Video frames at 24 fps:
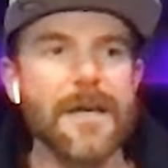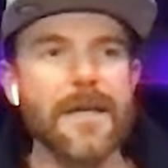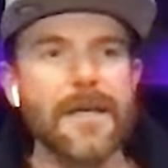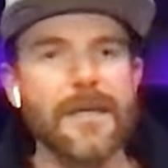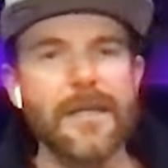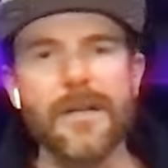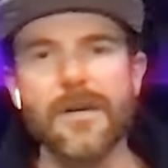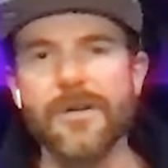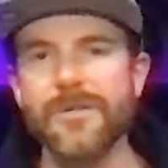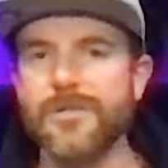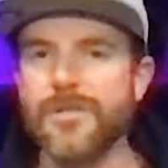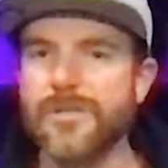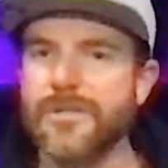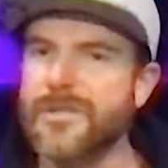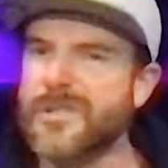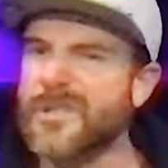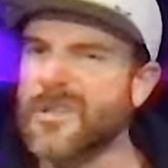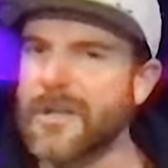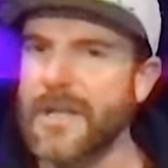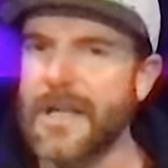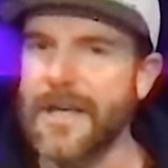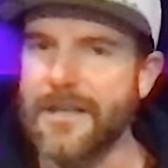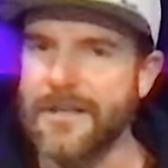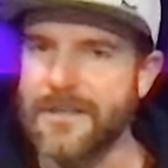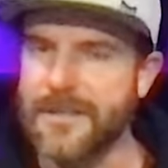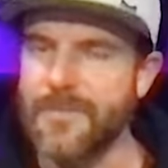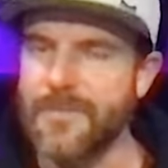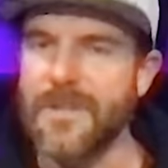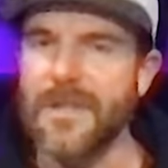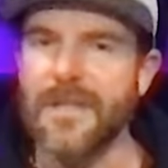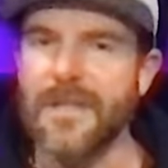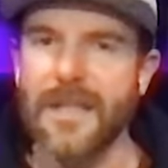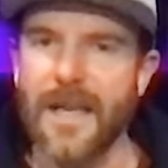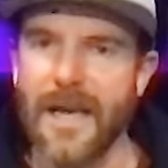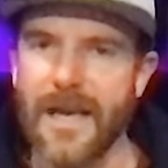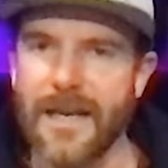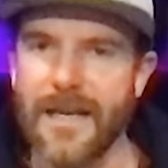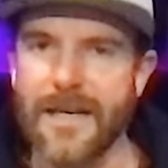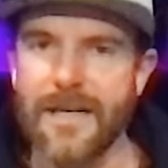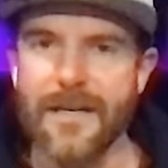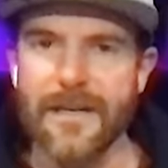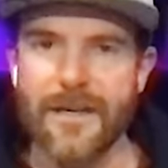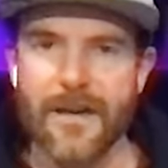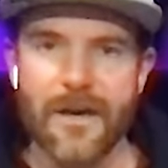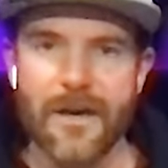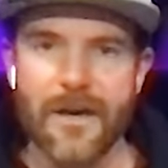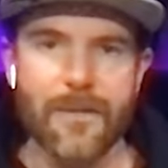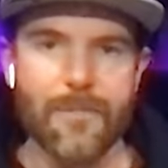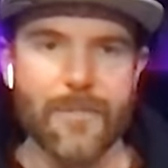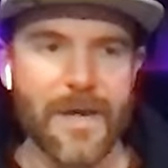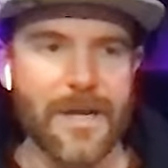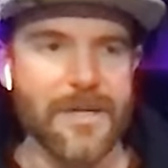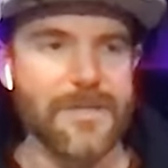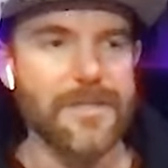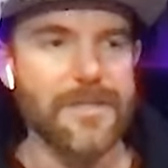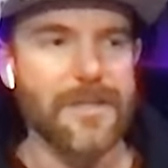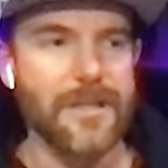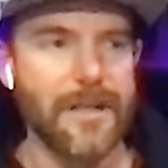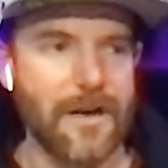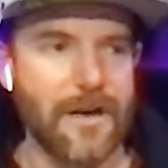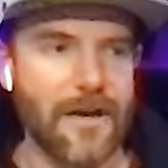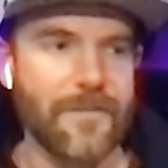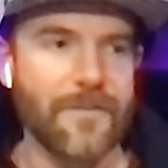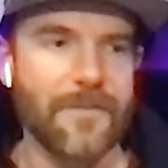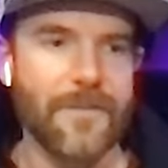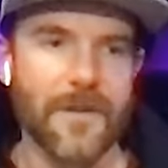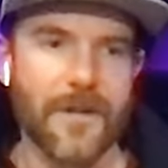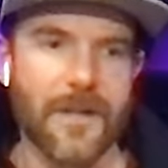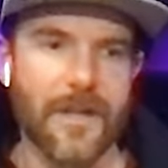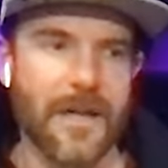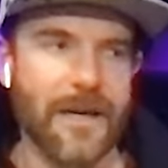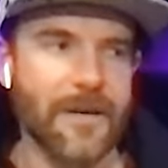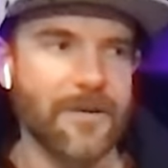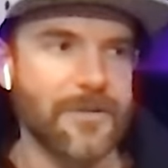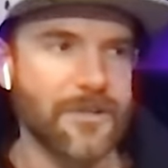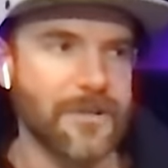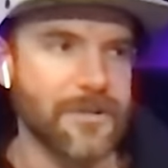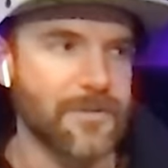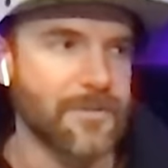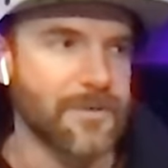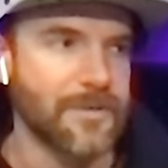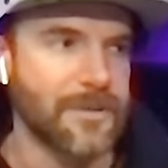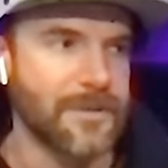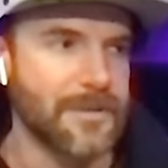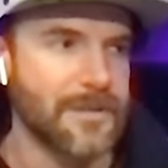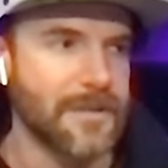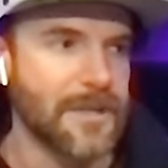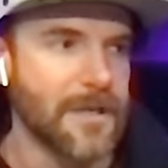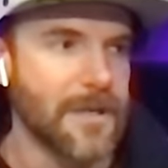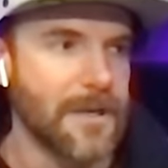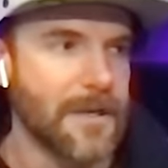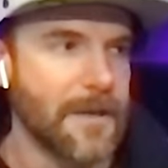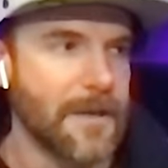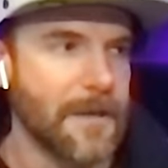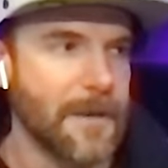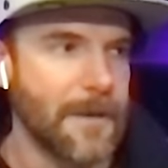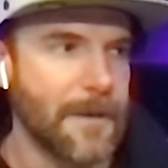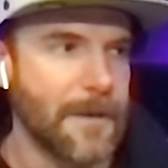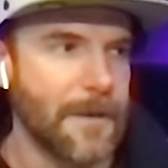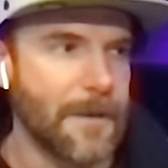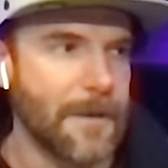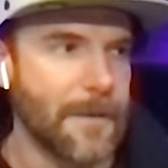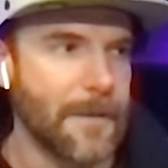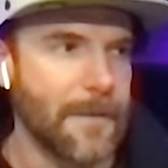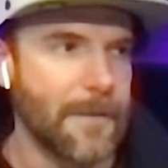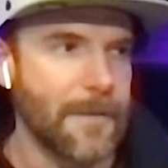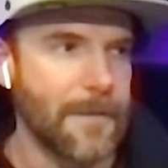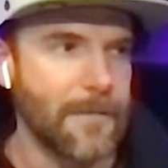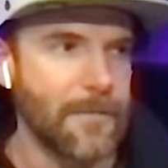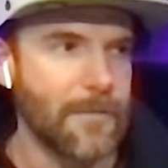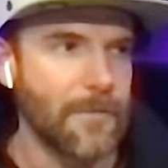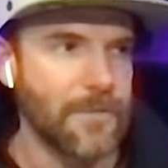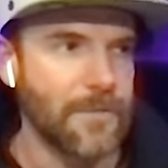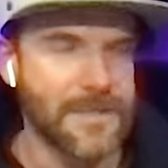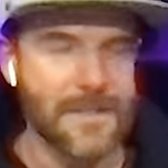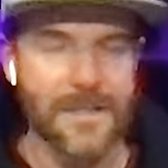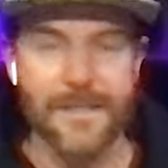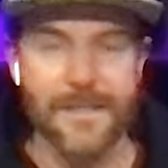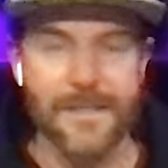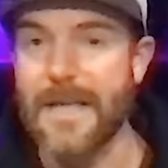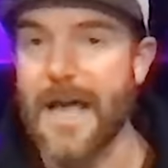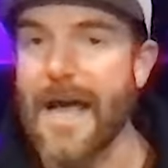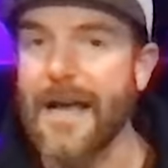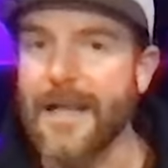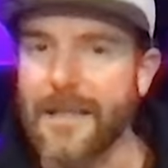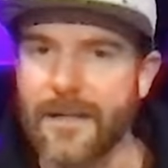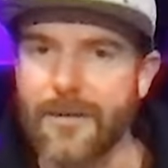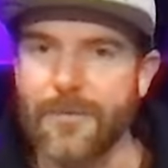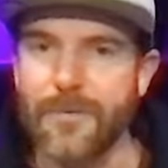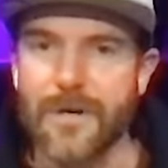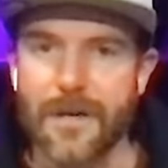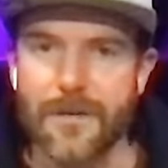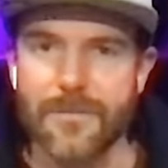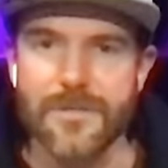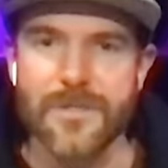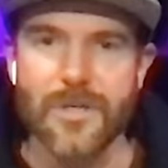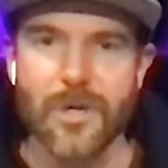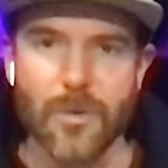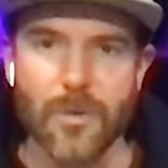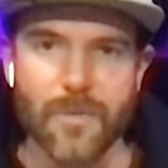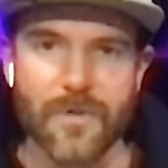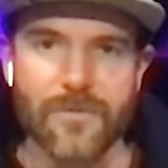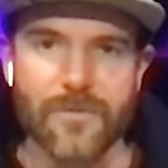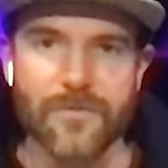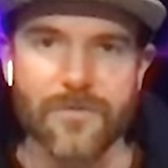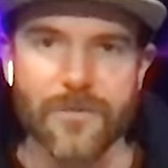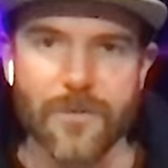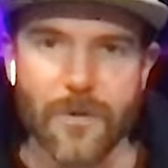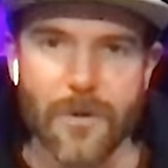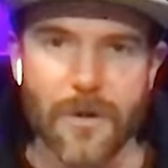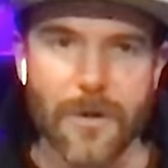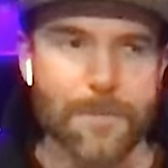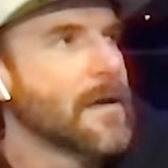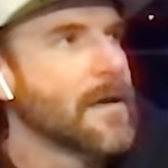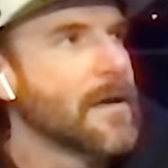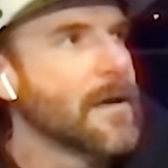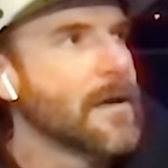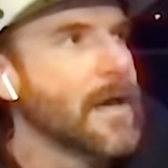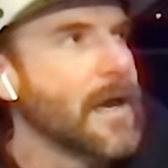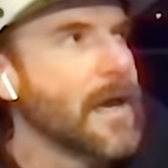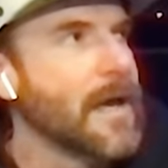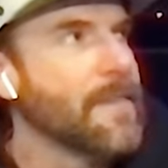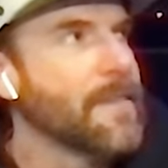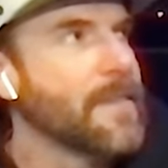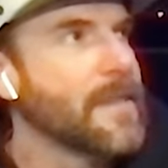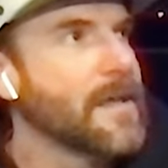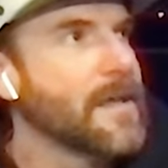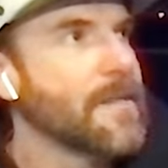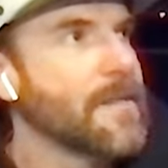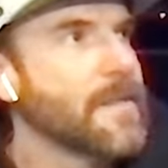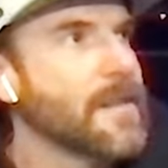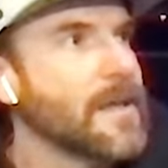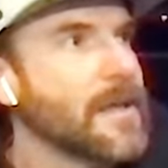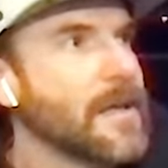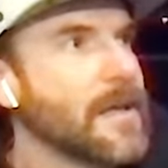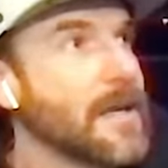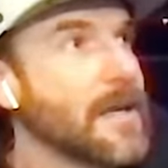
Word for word: you know, just so like some of the lighting and automation there, I feel like just was uh, it was exactly what I was hoping for. And then the